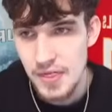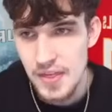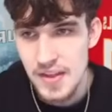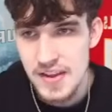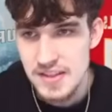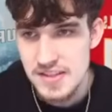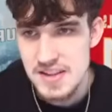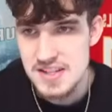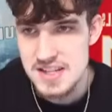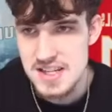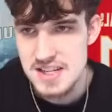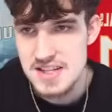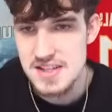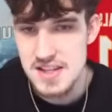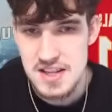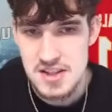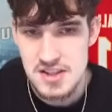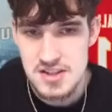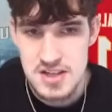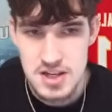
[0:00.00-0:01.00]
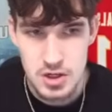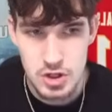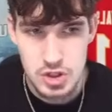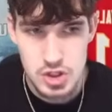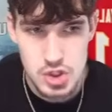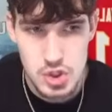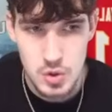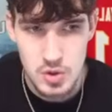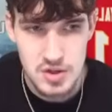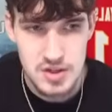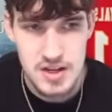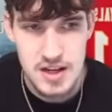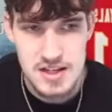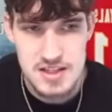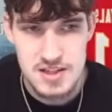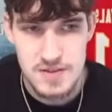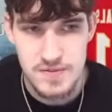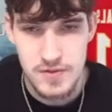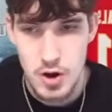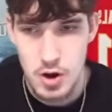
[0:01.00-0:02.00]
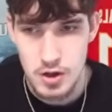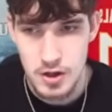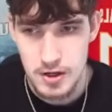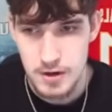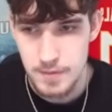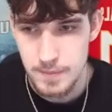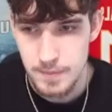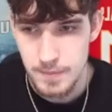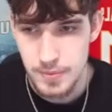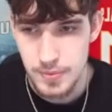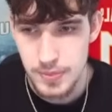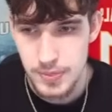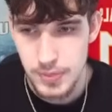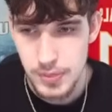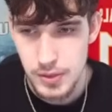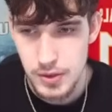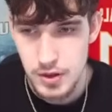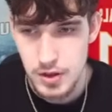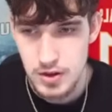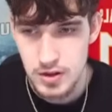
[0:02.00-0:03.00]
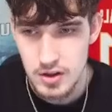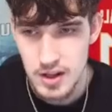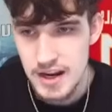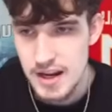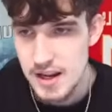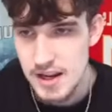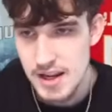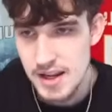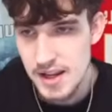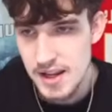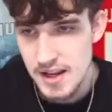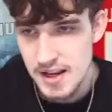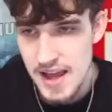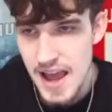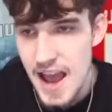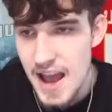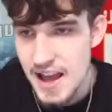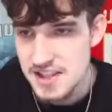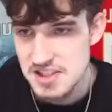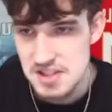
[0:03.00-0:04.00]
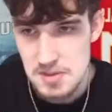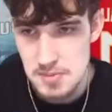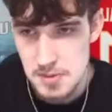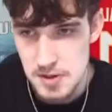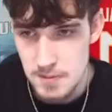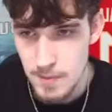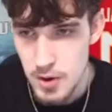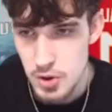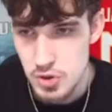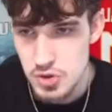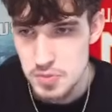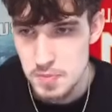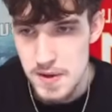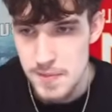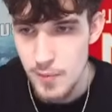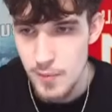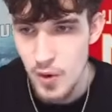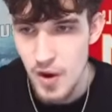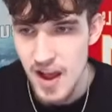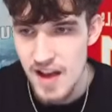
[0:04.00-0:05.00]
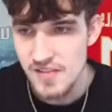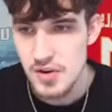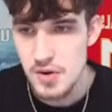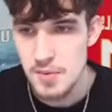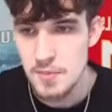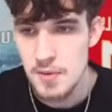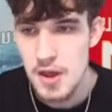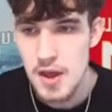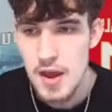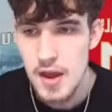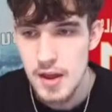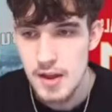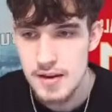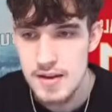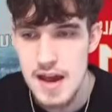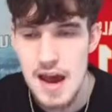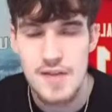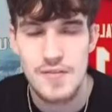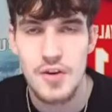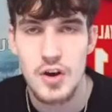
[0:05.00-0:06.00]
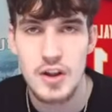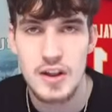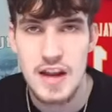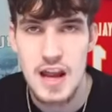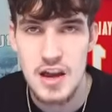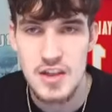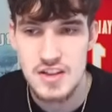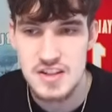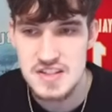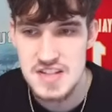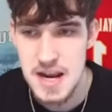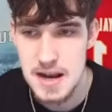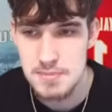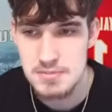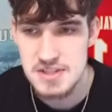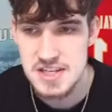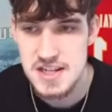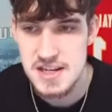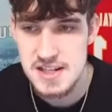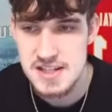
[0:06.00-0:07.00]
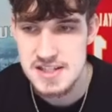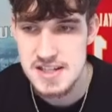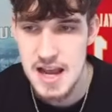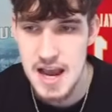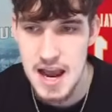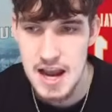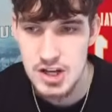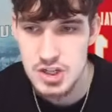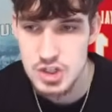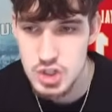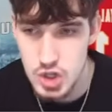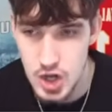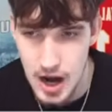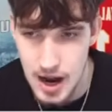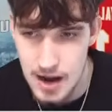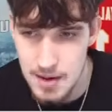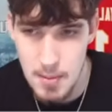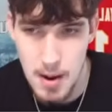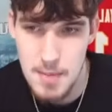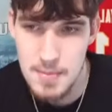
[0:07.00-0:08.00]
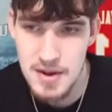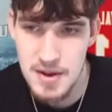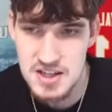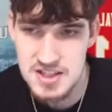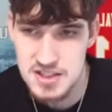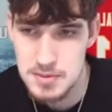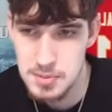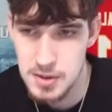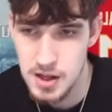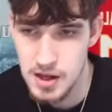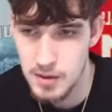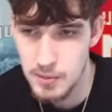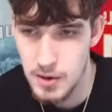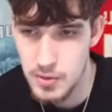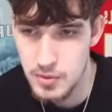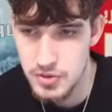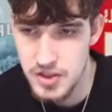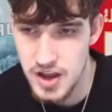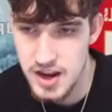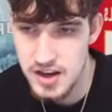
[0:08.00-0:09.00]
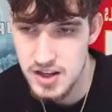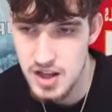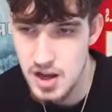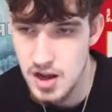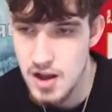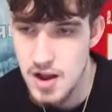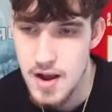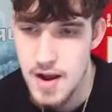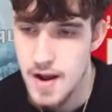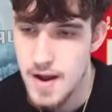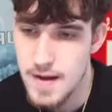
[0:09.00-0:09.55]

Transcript: I think this is considered Jordan Tyson falling, like it has to be. Most people have him not falling out of the top six. I tried my best to play around with the idea.